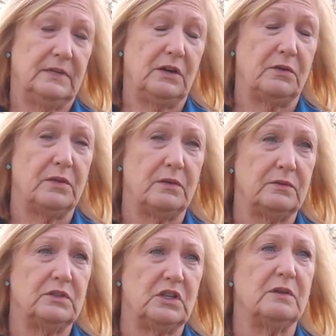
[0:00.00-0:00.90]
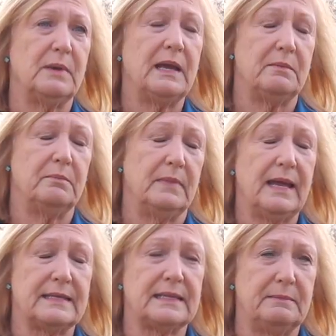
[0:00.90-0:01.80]
you know, the Jeremiah
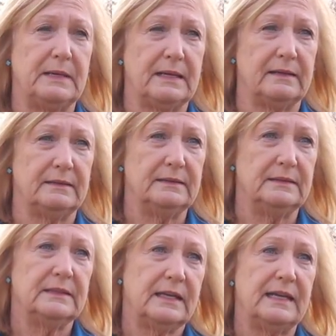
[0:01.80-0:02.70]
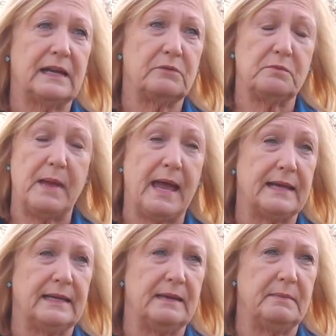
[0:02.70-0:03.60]
asking me to connect with
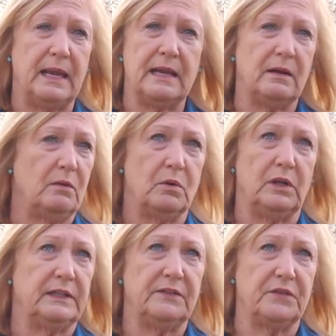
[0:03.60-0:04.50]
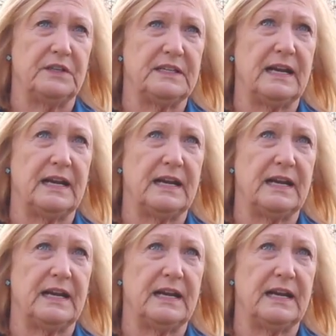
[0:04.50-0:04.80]
Matt, and it made a world of difference.